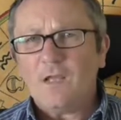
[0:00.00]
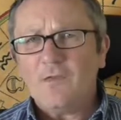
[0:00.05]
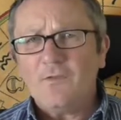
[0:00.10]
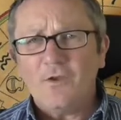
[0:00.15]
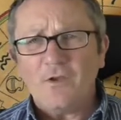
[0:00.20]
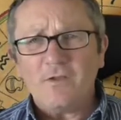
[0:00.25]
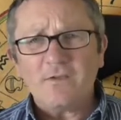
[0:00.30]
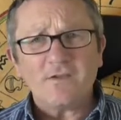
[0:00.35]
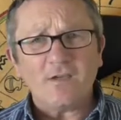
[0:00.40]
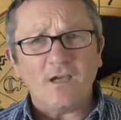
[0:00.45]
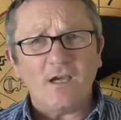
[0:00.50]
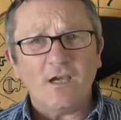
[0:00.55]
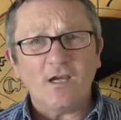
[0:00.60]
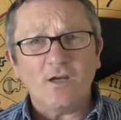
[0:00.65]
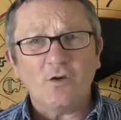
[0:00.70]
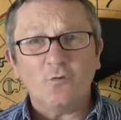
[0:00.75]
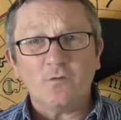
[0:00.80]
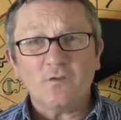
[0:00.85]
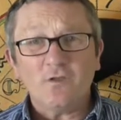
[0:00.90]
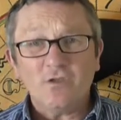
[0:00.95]
that of
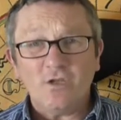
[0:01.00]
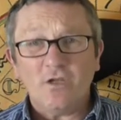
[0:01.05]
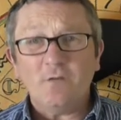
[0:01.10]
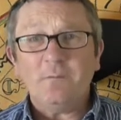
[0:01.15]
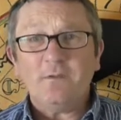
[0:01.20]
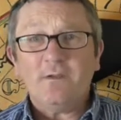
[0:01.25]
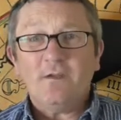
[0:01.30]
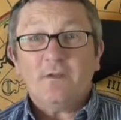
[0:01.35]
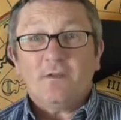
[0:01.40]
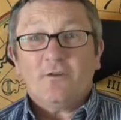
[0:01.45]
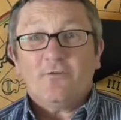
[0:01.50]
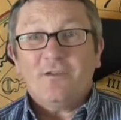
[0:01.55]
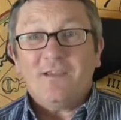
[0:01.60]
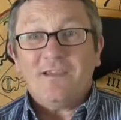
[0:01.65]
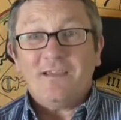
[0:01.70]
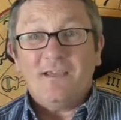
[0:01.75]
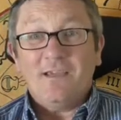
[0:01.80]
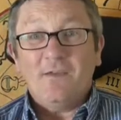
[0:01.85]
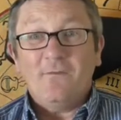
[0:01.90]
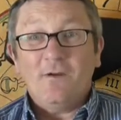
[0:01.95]
course Jupiter, the
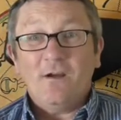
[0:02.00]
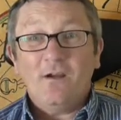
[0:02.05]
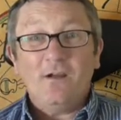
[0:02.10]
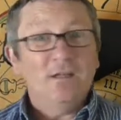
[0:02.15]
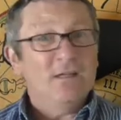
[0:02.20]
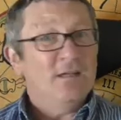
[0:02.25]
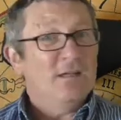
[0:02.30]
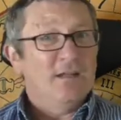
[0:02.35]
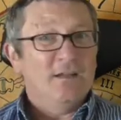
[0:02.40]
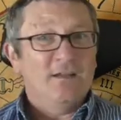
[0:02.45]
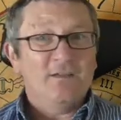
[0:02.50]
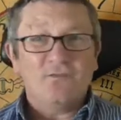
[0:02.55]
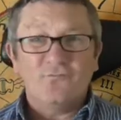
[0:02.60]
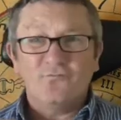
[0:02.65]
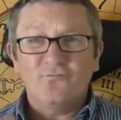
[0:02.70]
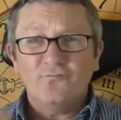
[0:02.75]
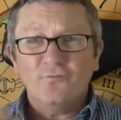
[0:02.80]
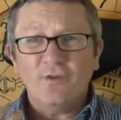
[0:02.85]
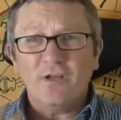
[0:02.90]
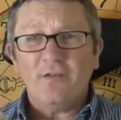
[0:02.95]
great giver, this
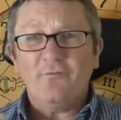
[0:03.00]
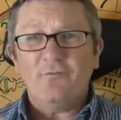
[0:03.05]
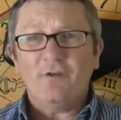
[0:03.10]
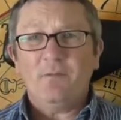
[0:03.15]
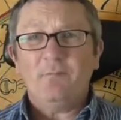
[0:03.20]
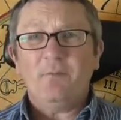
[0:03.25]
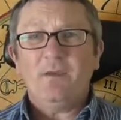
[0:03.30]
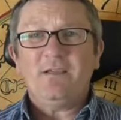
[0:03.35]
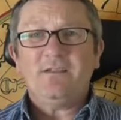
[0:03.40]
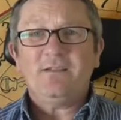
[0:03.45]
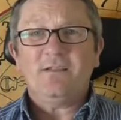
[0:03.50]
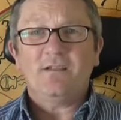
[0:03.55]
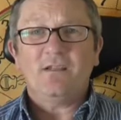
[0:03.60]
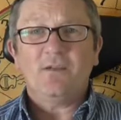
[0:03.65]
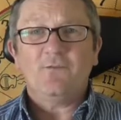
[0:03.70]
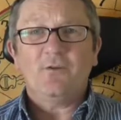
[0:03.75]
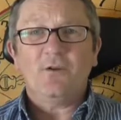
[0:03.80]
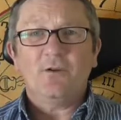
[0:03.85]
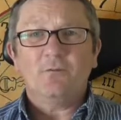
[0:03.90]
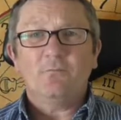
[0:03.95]
really big
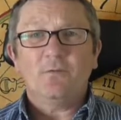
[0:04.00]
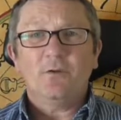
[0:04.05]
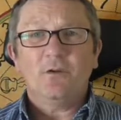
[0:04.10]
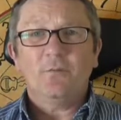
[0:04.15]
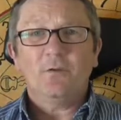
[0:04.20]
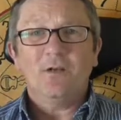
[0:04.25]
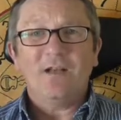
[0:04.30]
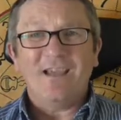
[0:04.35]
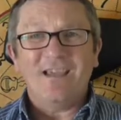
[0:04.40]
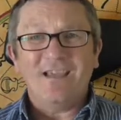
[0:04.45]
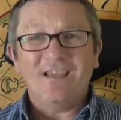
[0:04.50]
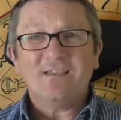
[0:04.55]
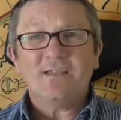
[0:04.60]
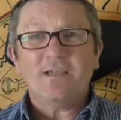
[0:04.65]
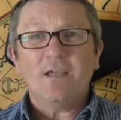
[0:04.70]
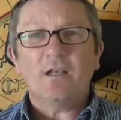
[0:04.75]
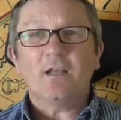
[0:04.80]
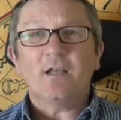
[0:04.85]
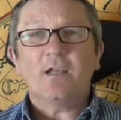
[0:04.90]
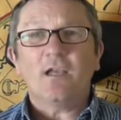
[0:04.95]
significant movement, is
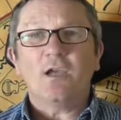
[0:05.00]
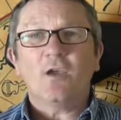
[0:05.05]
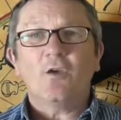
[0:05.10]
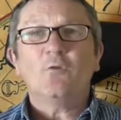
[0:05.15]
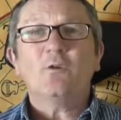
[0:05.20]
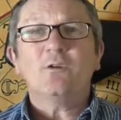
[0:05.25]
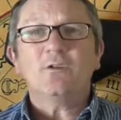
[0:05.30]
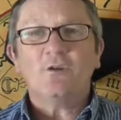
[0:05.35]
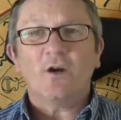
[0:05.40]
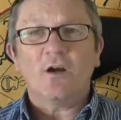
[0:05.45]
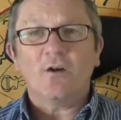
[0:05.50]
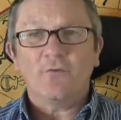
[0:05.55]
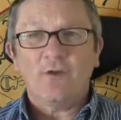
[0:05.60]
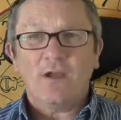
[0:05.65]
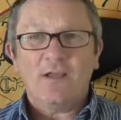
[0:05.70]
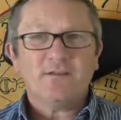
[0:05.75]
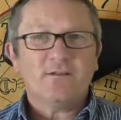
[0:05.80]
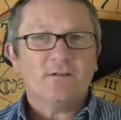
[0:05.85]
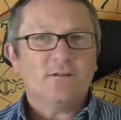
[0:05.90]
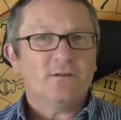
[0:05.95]
going to go
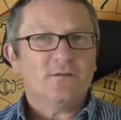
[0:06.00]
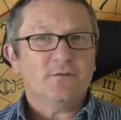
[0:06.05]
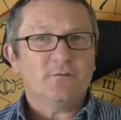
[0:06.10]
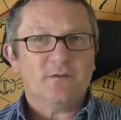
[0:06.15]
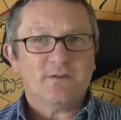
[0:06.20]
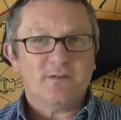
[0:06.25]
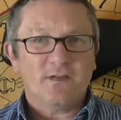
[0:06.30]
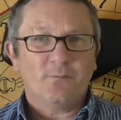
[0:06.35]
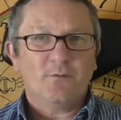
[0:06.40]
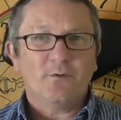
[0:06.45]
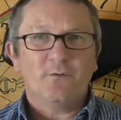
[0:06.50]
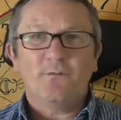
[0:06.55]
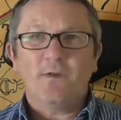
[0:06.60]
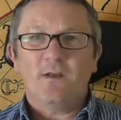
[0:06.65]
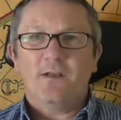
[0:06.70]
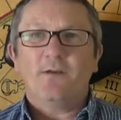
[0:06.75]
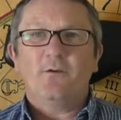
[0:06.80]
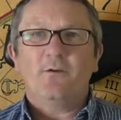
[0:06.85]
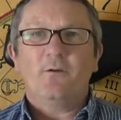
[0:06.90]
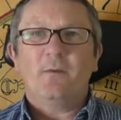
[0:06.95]
direct, and I'll do a separate
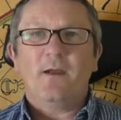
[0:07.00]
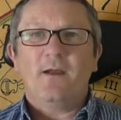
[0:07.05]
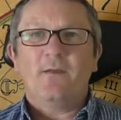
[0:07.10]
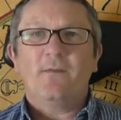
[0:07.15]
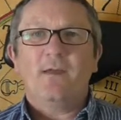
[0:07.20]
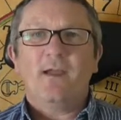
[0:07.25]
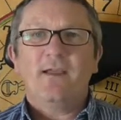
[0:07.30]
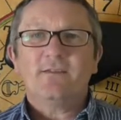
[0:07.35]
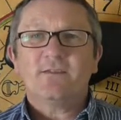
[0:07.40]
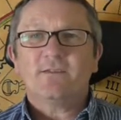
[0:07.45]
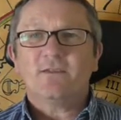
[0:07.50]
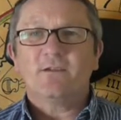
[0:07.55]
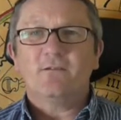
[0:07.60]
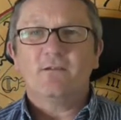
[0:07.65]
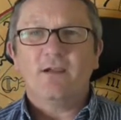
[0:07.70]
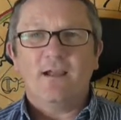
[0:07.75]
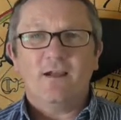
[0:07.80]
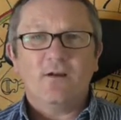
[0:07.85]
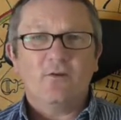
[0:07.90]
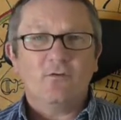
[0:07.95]
video about that, so
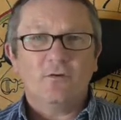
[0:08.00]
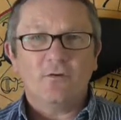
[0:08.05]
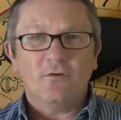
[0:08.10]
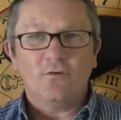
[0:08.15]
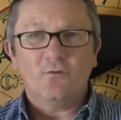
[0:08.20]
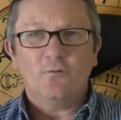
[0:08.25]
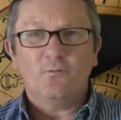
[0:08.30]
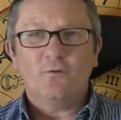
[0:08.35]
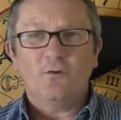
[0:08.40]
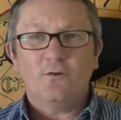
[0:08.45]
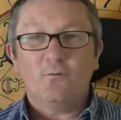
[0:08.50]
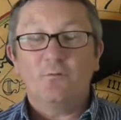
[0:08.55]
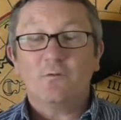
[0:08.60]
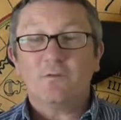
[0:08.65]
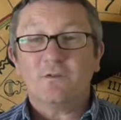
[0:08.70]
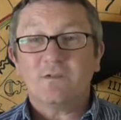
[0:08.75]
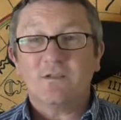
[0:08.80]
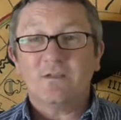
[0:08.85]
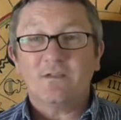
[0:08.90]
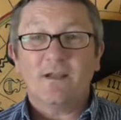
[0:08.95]
hang on and you will
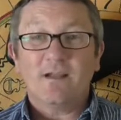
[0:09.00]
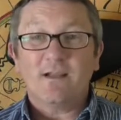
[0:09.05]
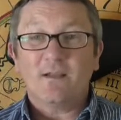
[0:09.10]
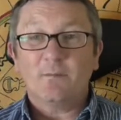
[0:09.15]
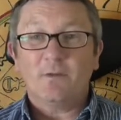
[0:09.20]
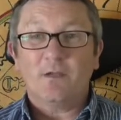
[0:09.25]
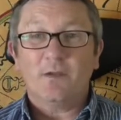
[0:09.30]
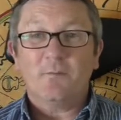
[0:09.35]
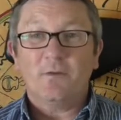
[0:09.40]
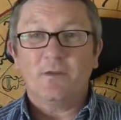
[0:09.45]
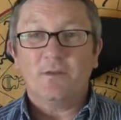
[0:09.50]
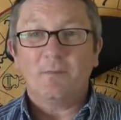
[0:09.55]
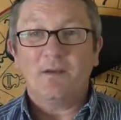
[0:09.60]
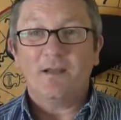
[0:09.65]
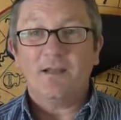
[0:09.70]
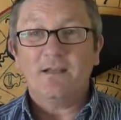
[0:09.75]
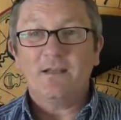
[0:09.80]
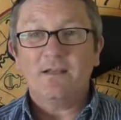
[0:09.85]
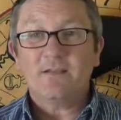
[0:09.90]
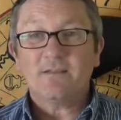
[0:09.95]
see that coming up on the
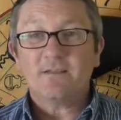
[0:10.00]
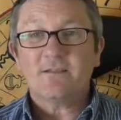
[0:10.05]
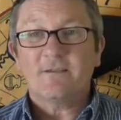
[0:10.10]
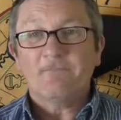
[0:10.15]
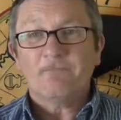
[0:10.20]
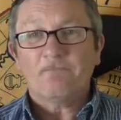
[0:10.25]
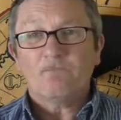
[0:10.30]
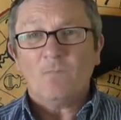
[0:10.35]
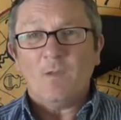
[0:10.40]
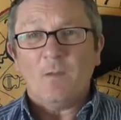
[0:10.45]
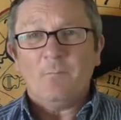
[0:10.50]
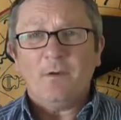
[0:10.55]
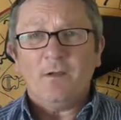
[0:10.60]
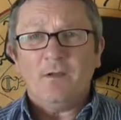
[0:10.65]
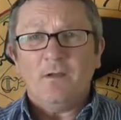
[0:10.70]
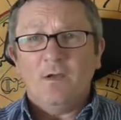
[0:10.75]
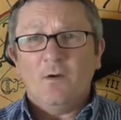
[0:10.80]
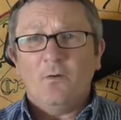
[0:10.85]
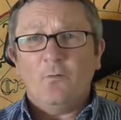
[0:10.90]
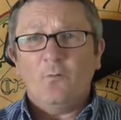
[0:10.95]
playlist.
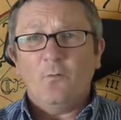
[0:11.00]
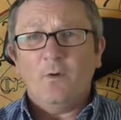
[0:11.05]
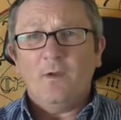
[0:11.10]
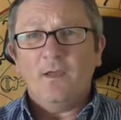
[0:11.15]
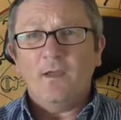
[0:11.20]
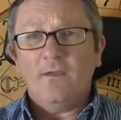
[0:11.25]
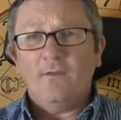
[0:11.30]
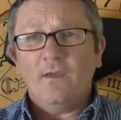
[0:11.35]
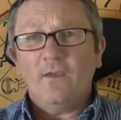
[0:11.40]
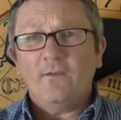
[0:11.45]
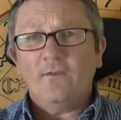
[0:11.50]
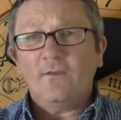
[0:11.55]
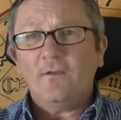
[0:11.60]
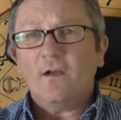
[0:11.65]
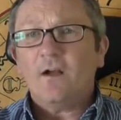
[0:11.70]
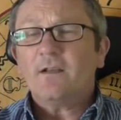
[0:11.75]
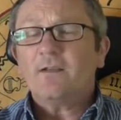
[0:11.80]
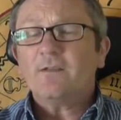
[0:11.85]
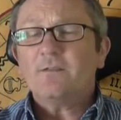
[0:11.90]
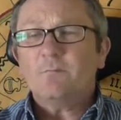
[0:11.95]
But it's
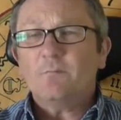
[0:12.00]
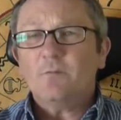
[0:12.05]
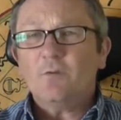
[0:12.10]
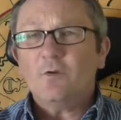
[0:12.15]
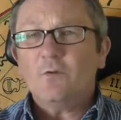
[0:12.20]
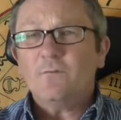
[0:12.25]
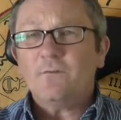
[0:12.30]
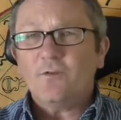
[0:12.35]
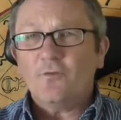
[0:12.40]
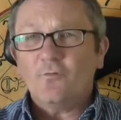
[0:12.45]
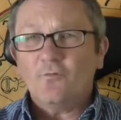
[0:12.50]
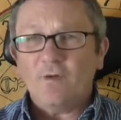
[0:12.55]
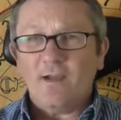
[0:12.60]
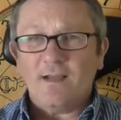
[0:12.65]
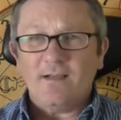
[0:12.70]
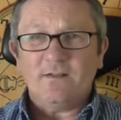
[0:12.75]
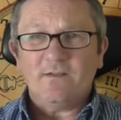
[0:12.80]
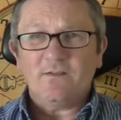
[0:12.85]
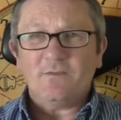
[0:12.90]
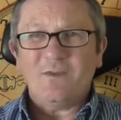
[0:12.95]
starting to move
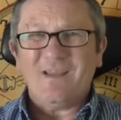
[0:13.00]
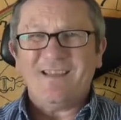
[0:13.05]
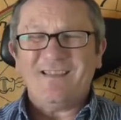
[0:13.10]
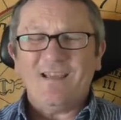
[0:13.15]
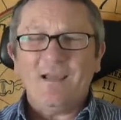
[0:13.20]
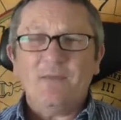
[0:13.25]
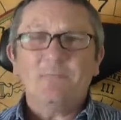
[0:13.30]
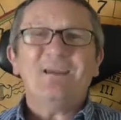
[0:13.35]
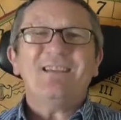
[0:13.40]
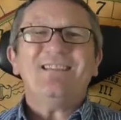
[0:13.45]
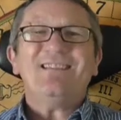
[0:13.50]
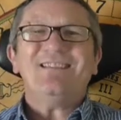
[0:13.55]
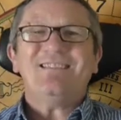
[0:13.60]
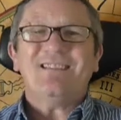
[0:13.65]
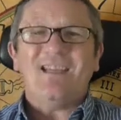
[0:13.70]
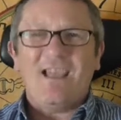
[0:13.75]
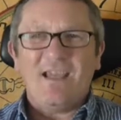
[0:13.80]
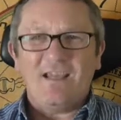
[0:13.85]
direct this week, and that means it's